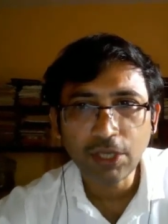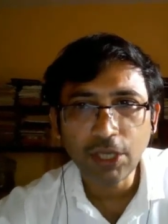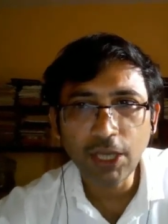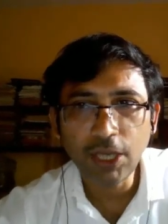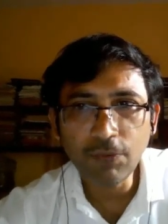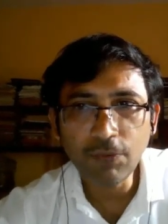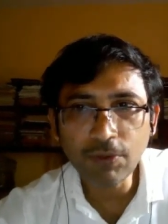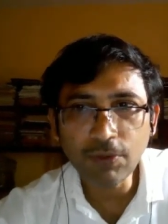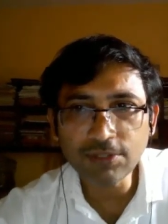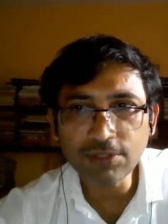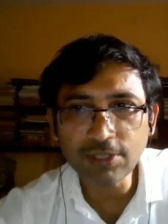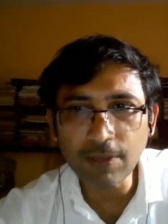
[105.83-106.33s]

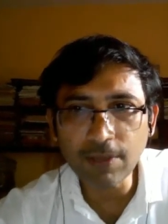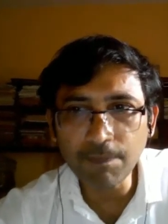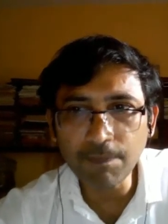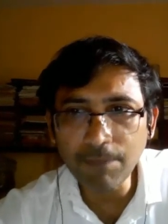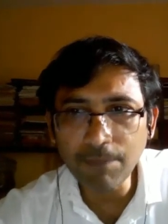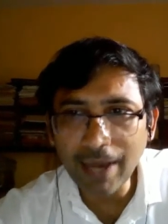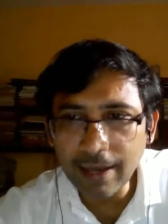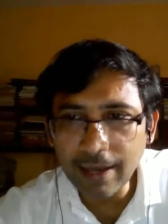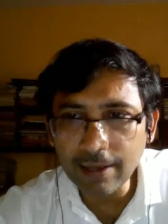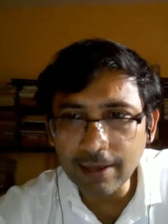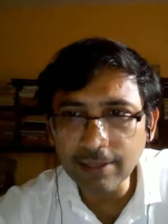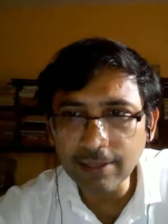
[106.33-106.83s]
He was
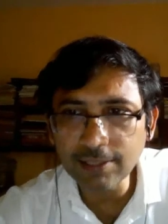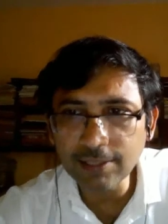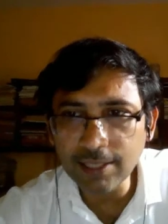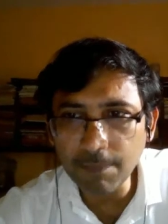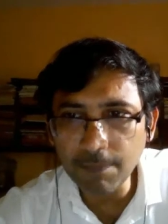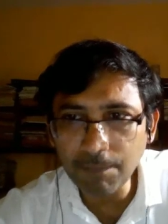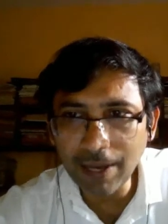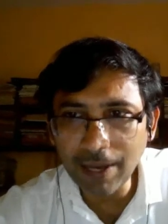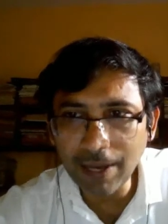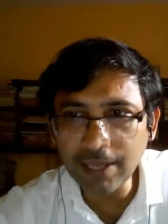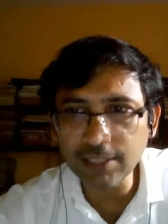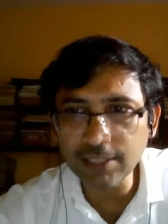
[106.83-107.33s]
surpa
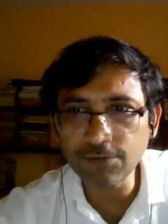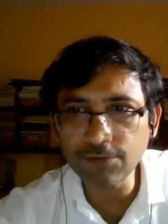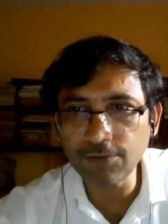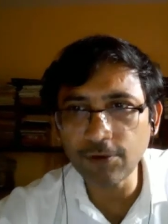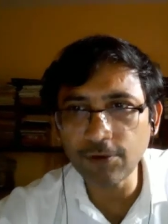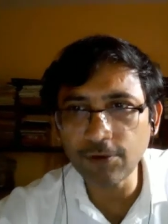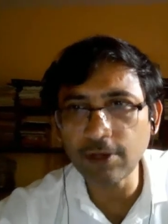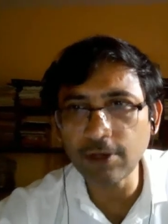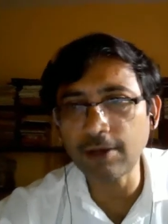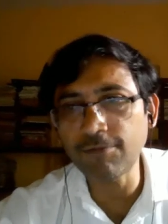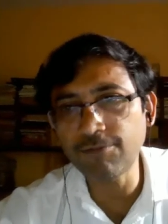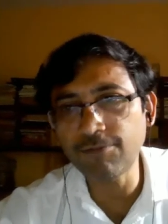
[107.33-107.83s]
surpassed
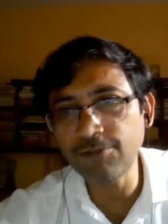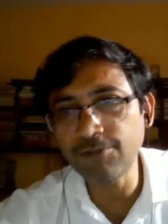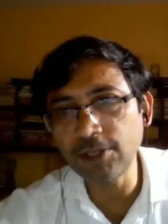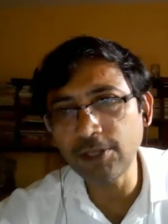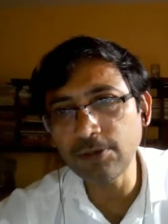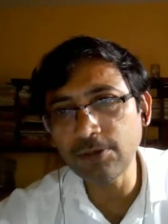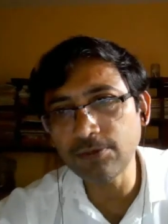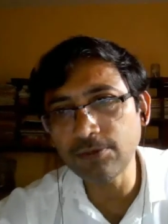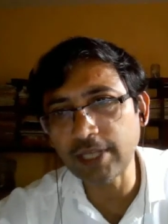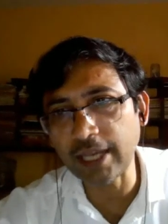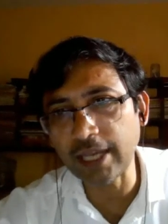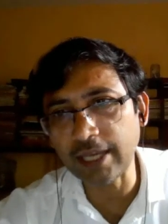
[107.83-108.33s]
for a
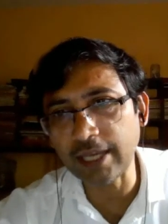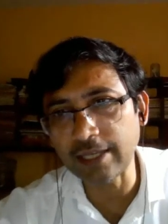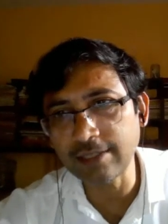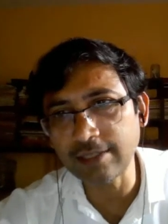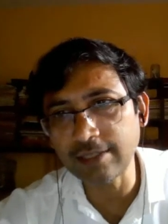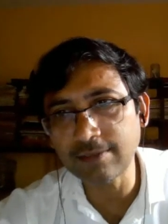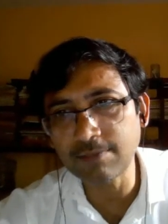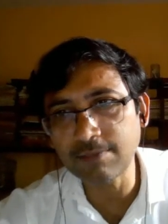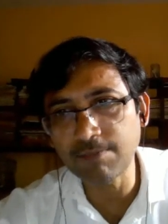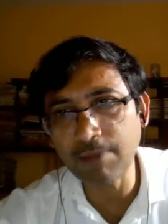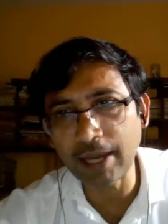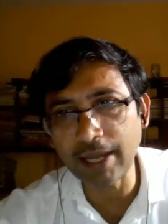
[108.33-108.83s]
few
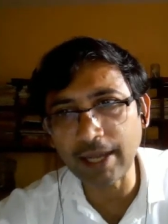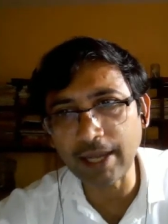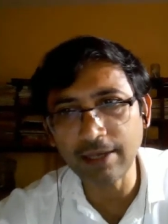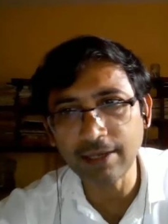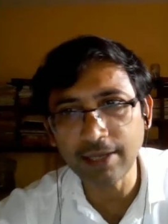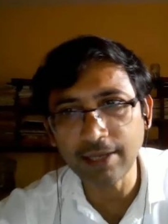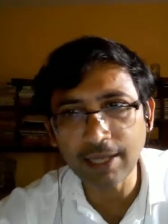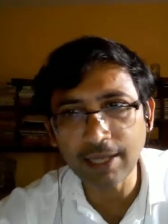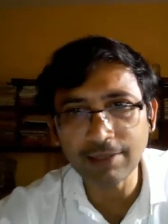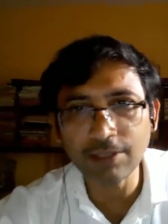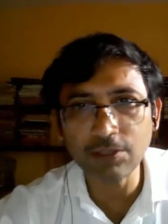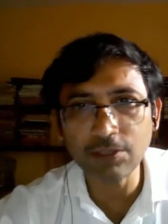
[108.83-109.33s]
days by
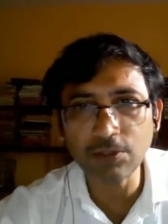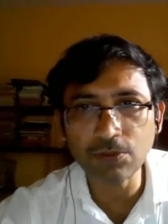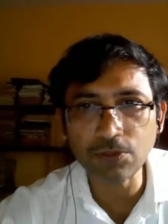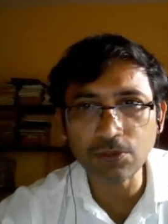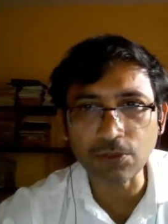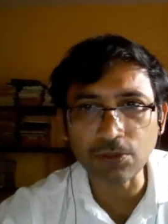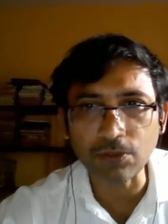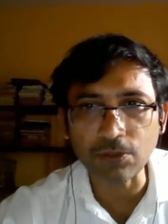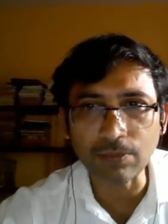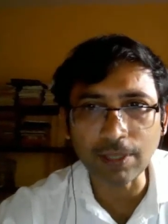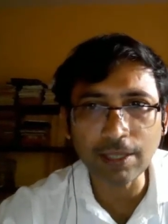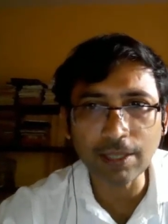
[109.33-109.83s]
another
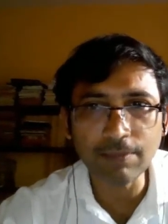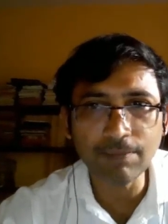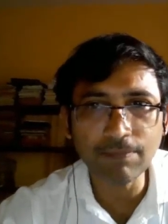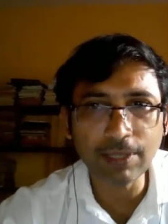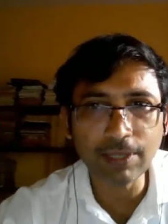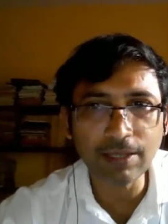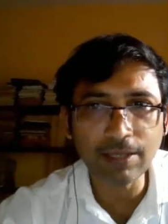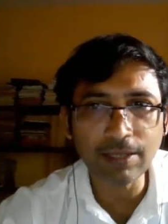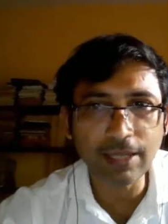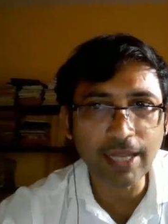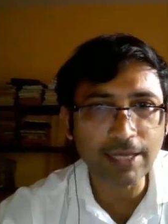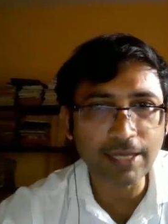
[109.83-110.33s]
YouTuber,
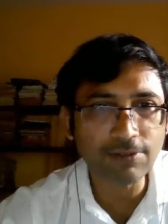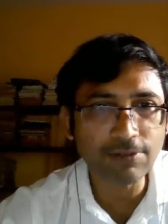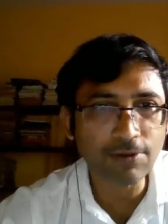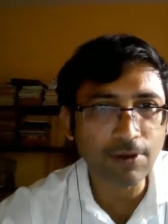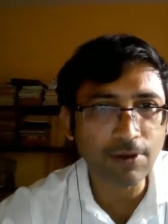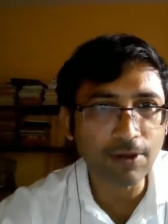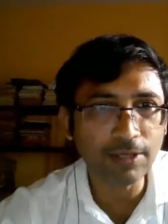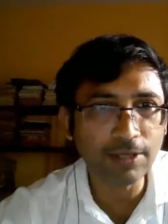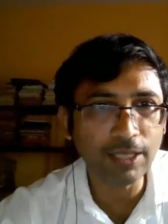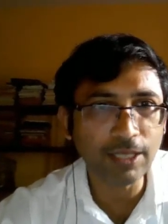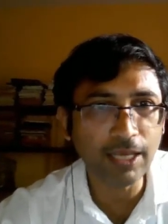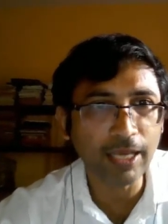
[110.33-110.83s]
but later
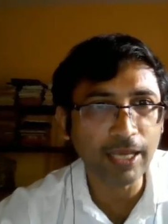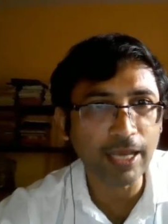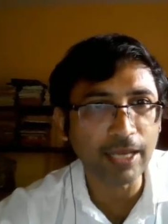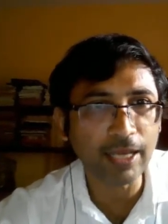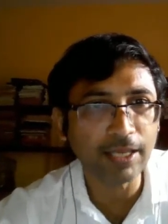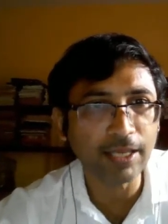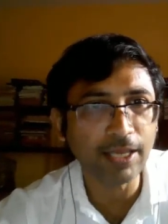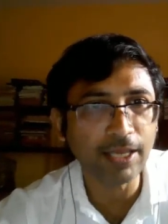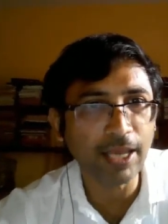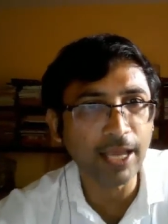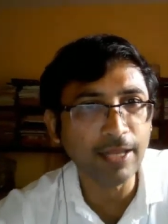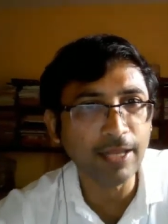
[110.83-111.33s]
on he
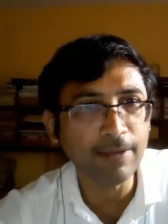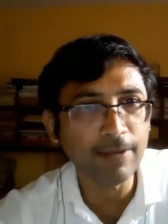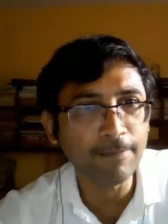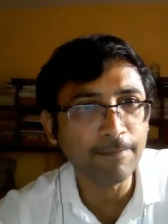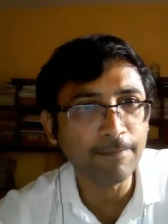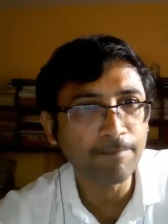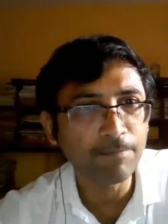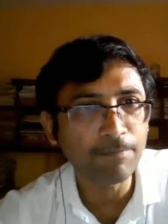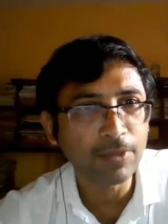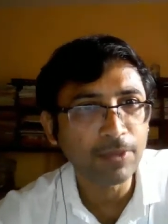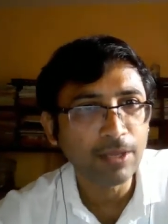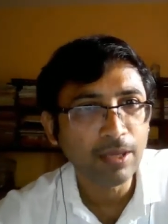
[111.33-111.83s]
again